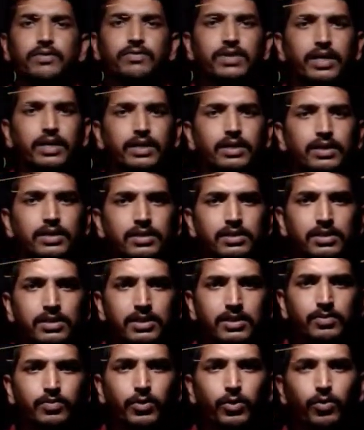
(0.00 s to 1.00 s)
the nurse is
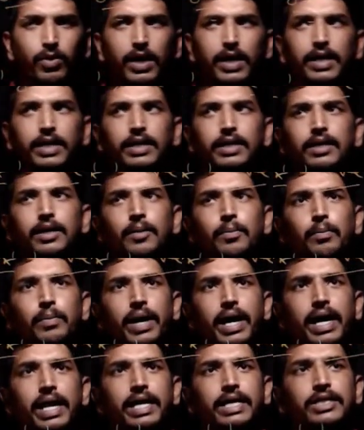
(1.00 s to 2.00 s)
providing a
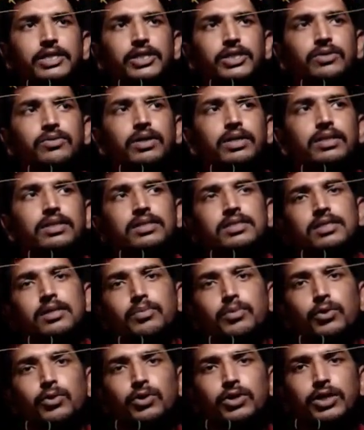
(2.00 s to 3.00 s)
palliative and the
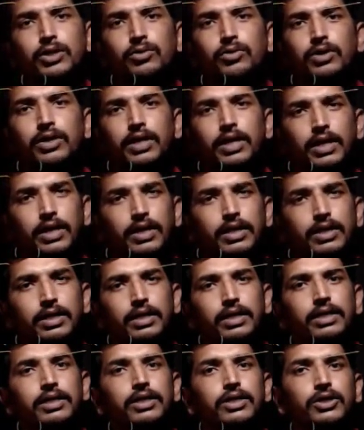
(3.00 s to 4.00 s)
supportive care
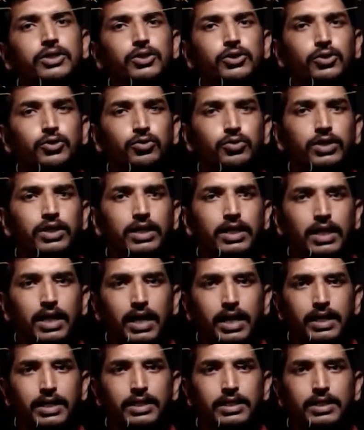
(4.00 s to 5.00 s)
to the
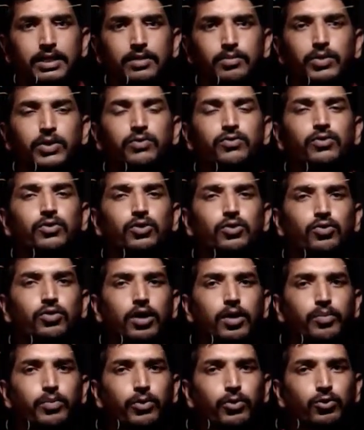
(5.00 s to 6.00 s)
client before to
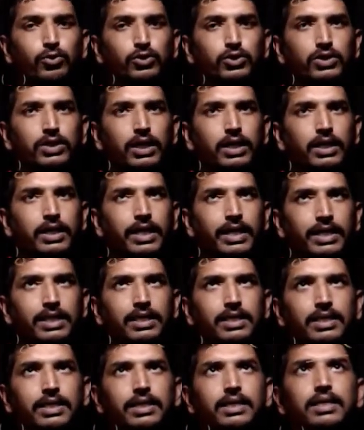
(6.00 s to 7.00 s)
approach the death,
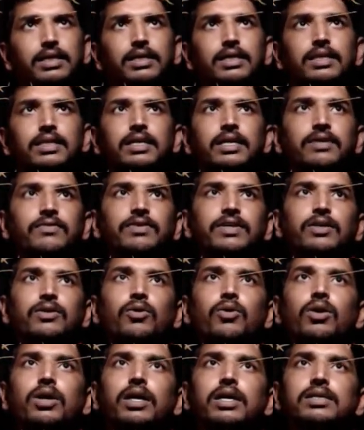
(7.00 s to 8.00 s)
that we call
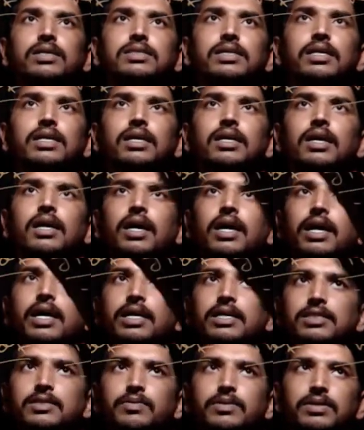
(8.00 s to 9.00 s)
as a
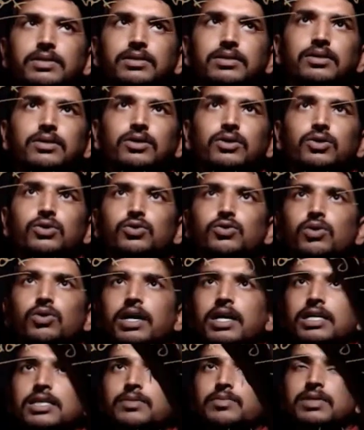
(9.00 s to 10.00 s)
hospice. So
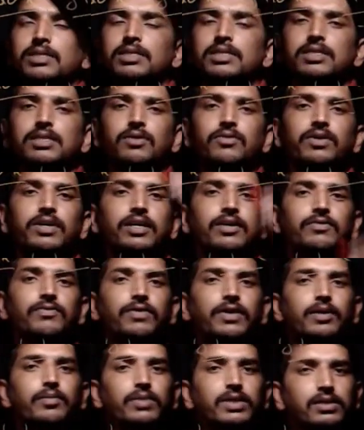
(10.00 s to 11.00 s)
hospice is a very
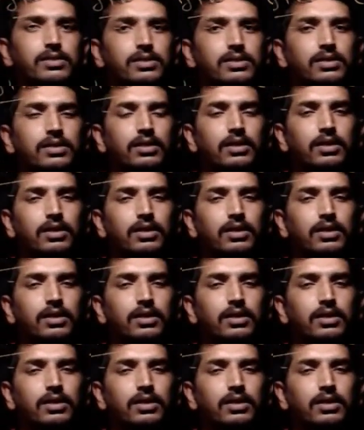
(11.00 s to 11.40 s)
famous